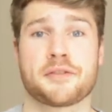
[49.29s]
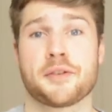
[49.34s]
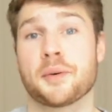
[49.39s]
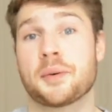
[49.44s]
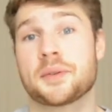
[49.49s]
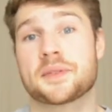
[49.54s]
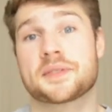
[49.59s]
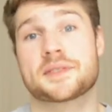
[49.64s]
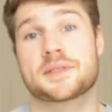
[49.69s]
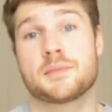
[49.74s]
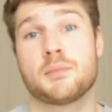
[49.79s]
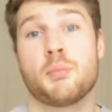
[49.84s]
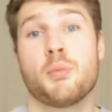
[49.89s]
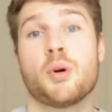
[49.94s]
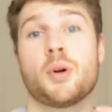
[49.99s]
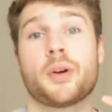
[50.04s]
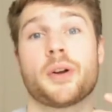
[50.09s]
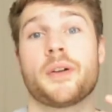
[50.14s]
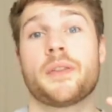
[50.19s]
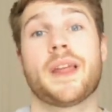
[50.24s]
focused
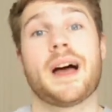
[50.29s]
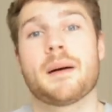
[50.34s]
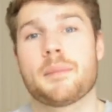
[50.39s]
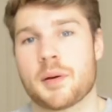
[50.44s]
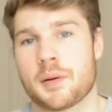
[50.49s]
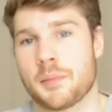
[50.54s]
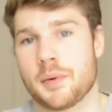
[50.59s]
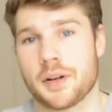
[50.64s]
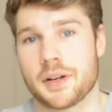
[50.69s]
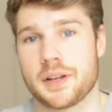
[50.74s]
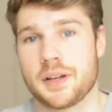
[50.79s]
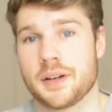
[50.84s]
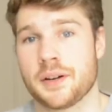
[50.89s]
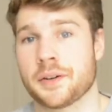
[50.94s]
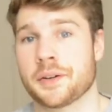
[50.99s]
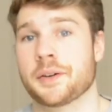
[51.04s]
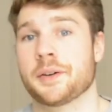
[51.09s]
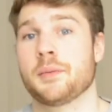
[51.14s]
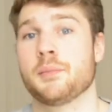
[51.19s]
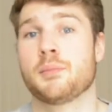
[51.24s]
more on upper body
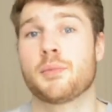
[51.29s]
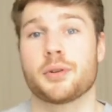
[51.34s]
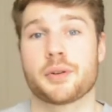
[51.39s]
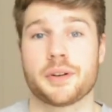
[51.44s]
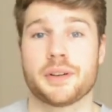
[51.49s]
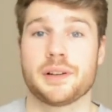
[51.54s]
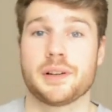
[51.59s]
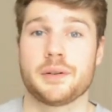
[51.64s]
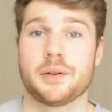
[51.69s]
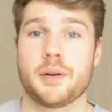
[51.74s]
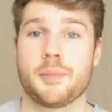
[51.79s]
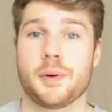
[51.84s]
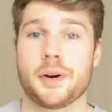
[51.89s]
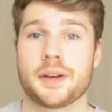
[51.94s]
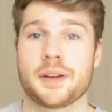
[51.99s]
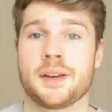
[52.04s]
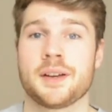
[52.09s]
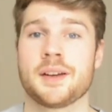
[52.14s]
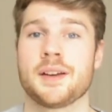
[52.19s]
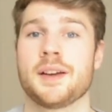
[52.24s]
or more on lower body.